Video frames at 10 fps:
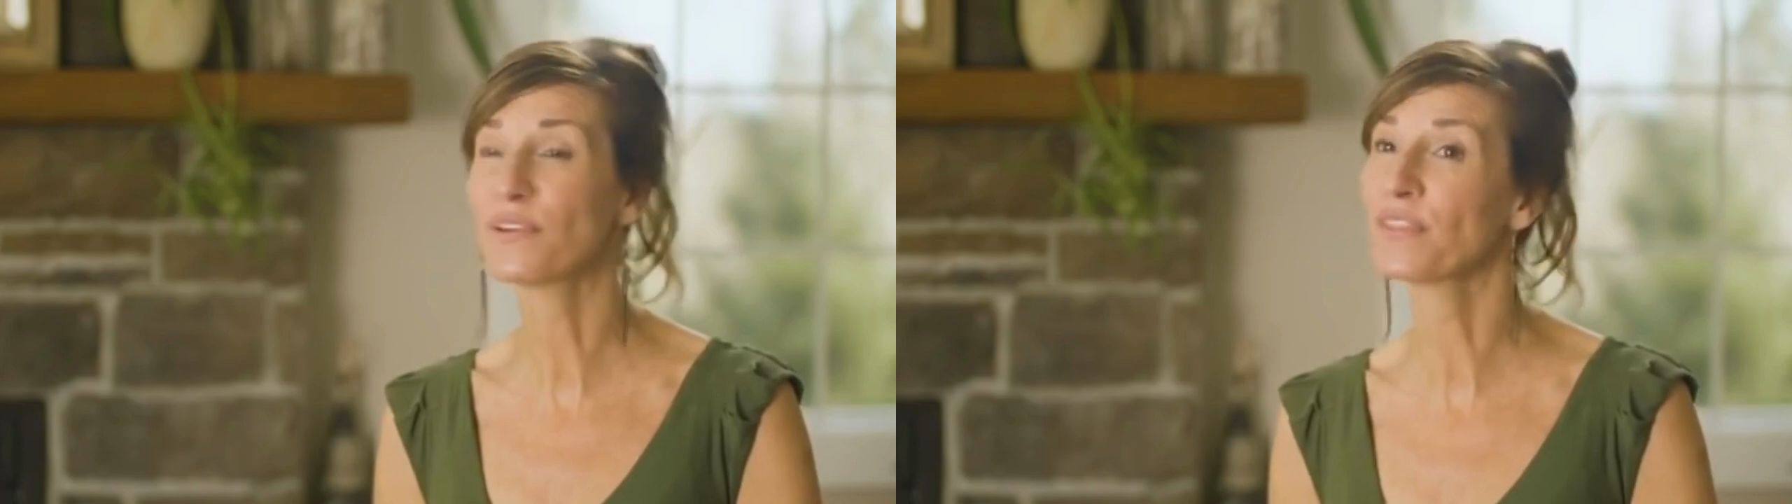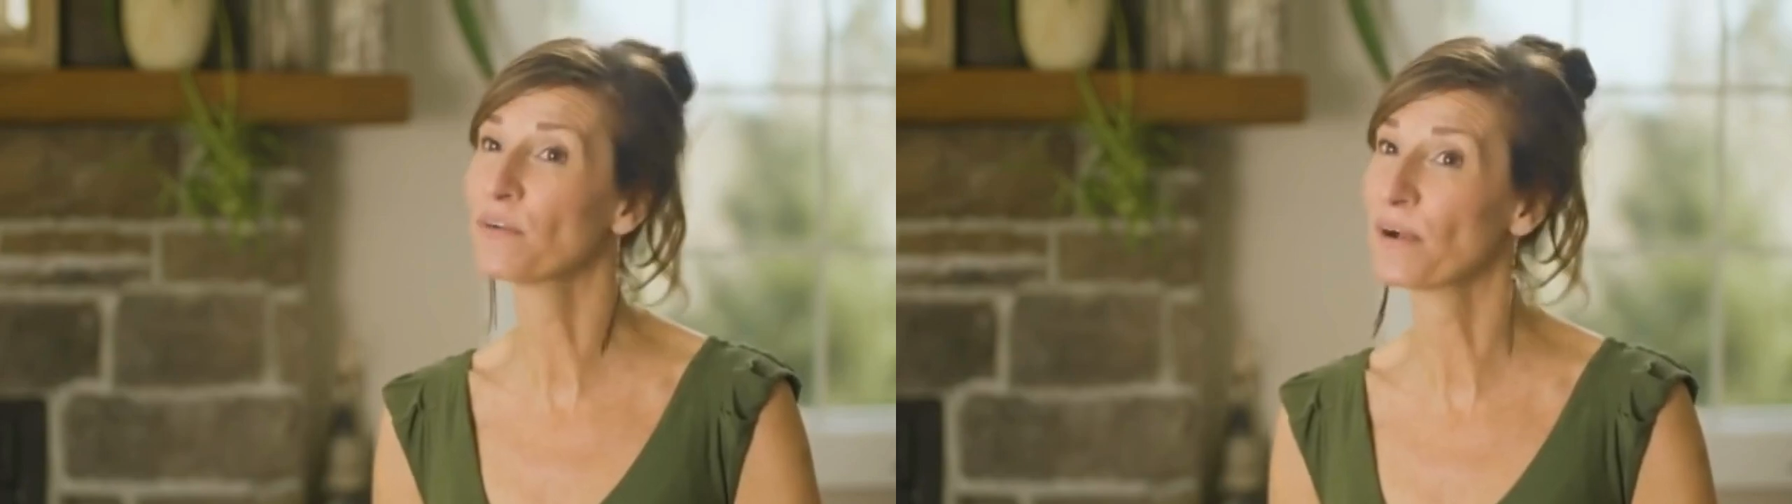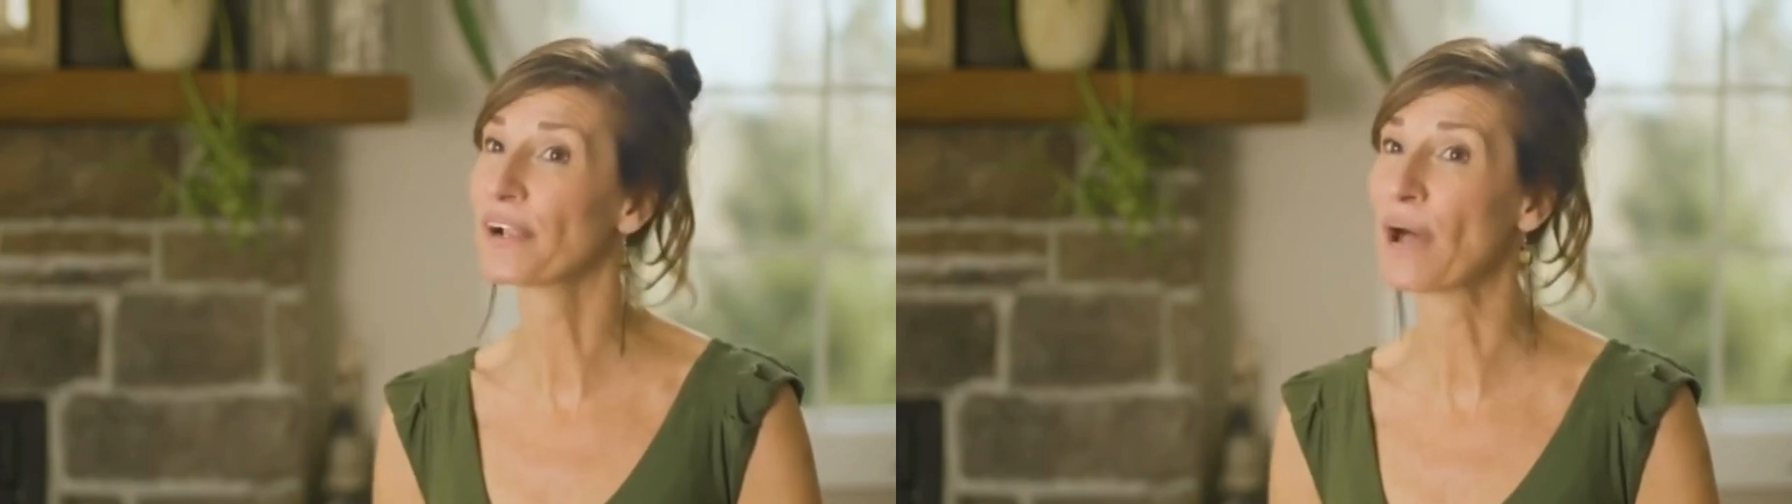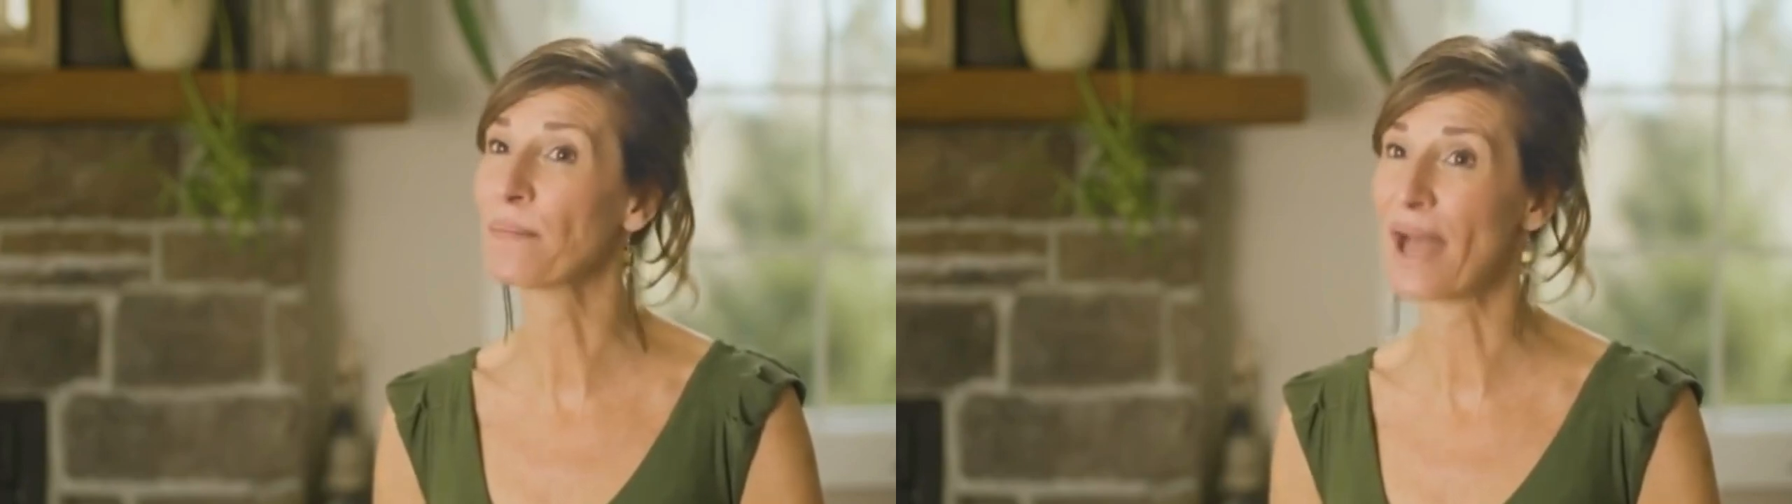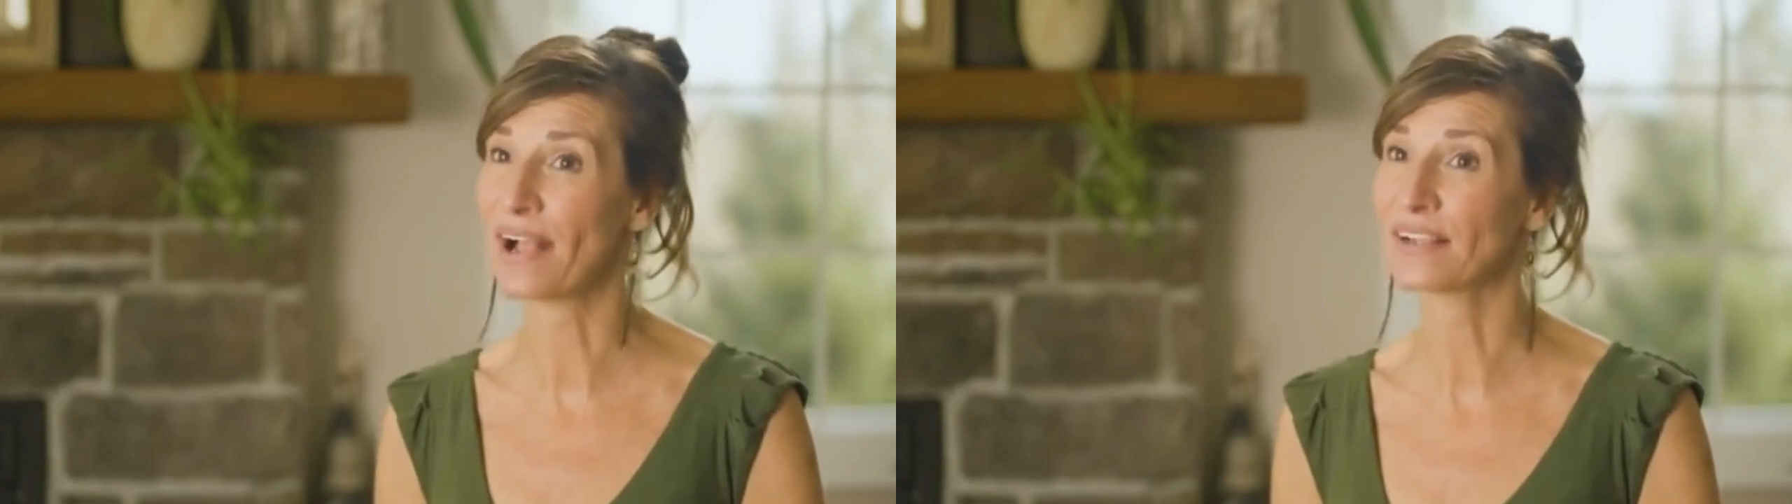or in their
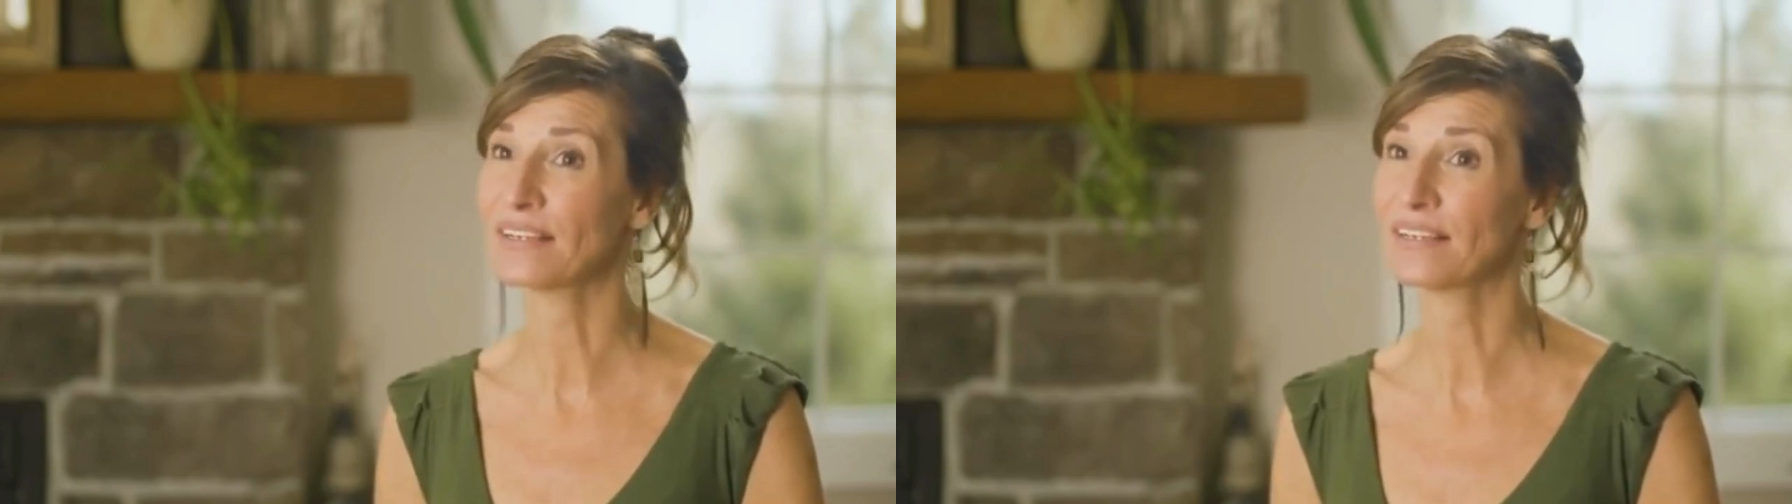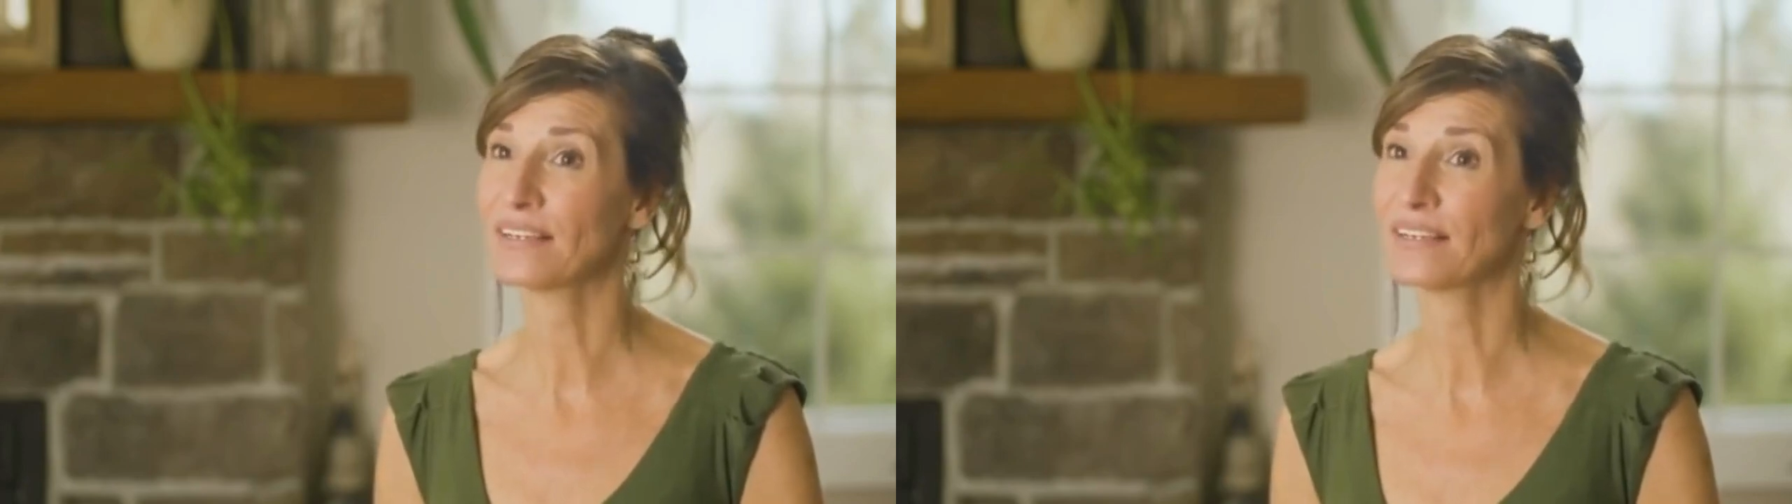bug-out bag.